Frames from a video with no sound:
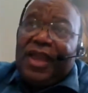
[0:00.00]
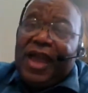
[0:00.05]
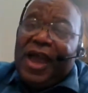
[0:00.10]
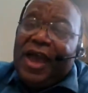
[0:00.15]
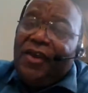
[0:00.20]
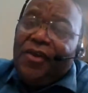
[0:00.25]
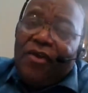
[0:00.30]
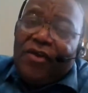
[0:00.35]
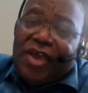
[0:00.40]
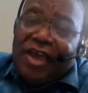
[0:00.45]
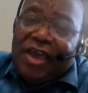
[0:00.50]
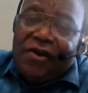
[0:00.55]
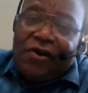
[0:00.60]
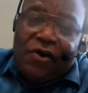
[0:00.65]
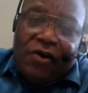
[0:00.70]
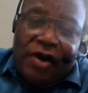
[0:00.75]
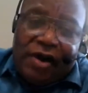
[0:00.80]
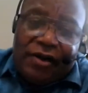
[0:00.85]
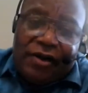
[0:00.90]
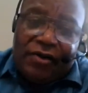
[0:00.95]
I don't care
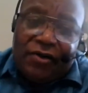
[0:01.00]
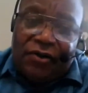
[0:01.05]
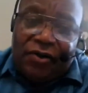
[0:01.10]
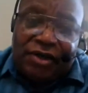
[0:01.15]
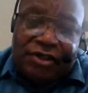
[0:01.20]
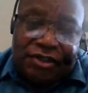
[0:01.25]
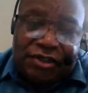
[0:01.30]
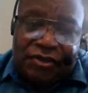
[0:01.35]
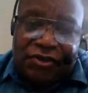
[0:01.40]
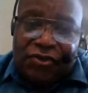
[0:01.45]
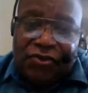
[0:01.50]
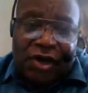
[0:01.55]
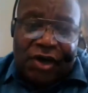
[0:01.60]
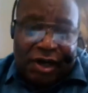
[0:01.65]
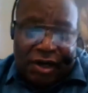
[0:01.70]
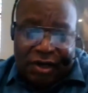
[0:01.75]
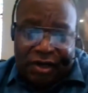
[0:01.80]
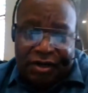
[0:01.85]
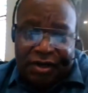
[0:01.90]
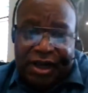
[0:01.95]
how anointed you
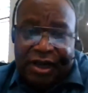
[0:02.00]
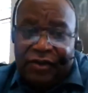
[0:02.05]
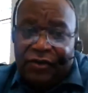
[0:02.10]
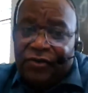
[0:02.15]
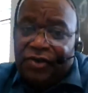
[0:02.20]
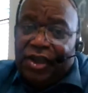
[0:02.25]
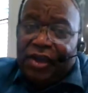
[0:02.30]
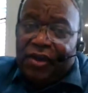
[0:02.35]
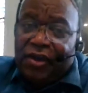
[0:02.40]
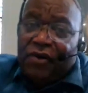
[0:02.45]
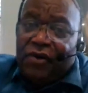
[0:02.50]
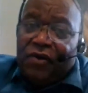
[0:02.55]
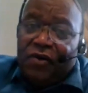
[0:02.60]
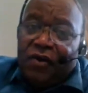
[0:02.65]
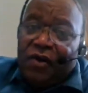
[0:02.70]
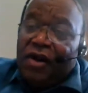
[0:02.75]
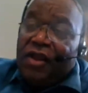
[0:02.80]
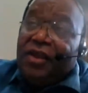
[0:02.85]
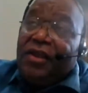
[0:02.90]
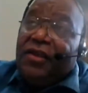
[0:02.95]
are. I don't care how
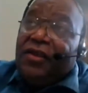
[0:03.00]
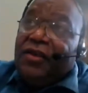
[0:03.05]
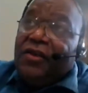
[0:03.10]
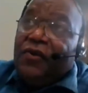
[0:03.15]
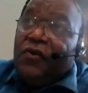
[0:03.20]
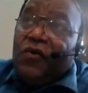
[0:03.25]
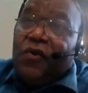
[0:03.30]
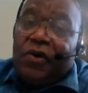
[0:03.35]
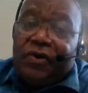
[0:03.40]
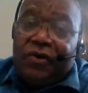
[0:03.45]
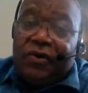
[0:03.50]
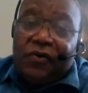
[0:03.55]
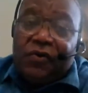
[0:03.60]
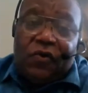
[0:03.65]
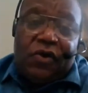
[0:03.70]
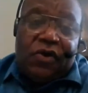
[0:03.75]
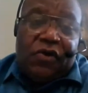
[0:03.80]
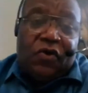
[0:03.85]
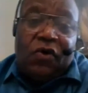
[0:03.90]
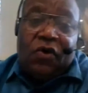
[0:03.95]
quote
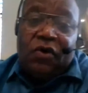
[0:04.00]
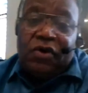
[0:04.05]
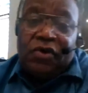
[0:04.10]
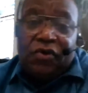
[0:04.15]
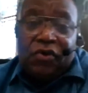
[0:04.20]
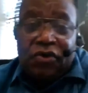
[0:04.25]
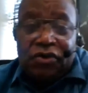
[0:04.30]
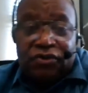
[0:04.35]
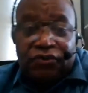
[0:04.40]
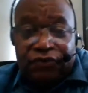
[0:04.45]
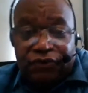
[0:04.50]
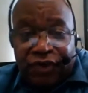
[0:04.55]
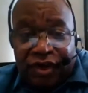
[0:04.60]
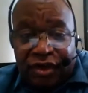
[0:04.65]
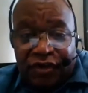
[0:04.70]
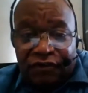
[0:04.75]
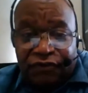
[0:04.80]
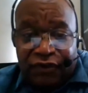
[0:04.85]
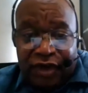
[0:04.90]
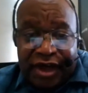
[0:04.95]
unquote Holy Ghost
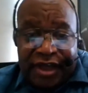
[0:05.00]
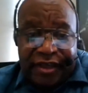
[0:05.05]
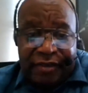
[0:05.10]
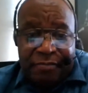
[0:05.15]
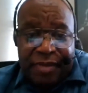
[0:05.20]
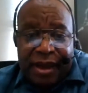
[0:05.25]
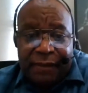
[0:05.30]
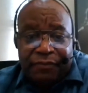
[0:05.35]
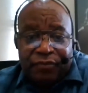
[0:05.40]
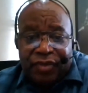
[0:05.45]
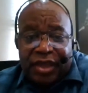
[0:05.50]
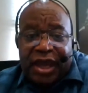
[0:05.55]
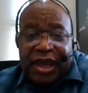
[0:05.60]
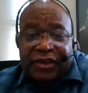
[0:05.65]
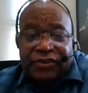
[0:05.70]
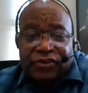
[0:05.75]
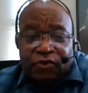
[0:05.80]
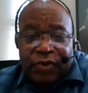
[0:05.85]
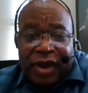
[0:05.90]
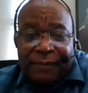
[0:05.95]
filled, fire
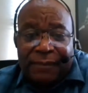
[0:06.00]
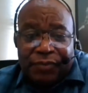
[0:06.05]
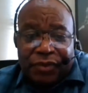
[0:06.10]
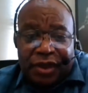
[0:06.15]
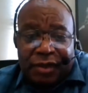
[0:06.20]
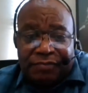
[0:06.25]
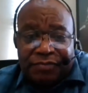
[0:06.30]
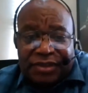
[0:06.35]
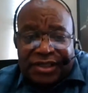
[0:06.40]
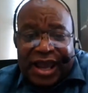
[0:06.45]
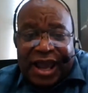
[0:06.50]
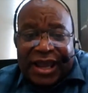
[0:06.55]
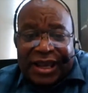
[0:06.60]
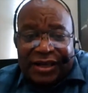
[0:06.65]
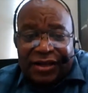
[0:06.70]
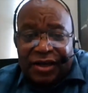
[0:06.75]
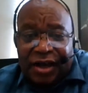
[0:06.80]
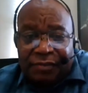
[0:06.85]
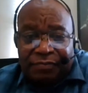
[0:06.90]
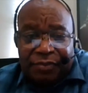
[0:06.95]
baptized, wrapped up,
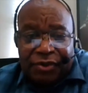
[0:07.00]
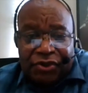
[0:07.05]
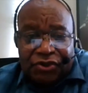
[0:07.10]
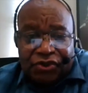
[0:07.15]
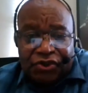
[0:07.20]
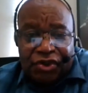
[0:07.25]
tangled up in